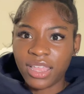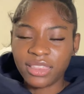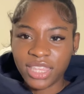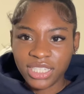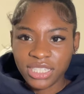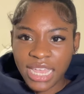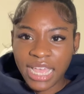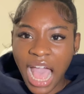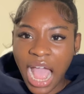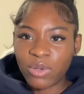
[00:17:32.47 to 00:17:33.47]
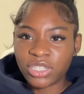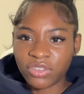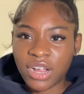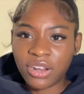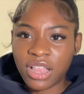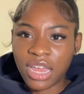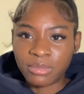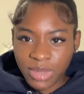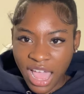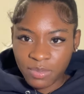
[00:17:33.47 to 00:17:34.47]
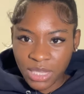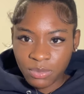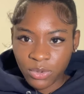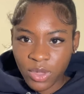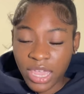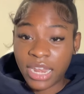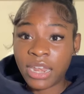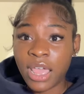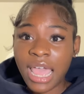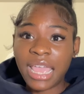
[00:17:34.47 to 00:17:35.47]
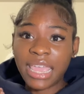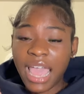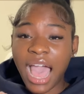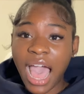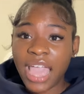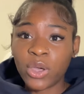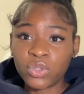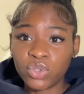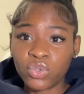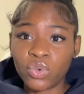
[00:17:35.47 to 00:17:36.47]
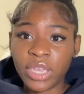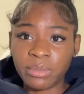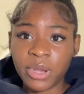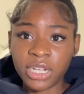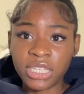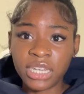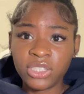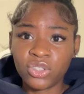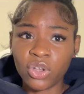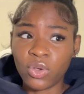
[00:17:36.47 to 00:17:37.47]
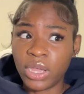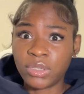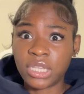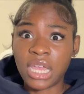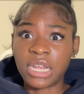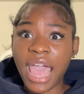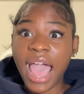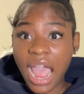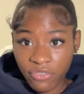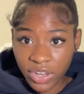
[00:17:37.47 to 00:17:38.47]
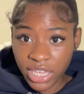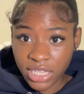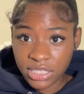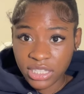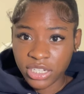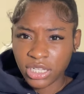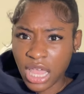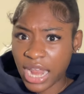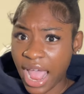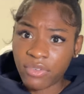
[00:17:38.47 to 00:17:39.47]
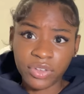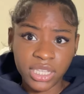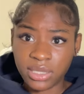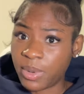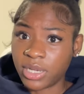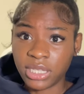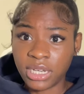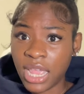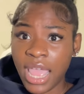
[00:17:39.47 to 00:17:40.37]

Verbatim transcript: this is like I was around a lot of black people and I go to school in Maryland, so it was a lot of Africans. There's a lot of Africans in Maryland.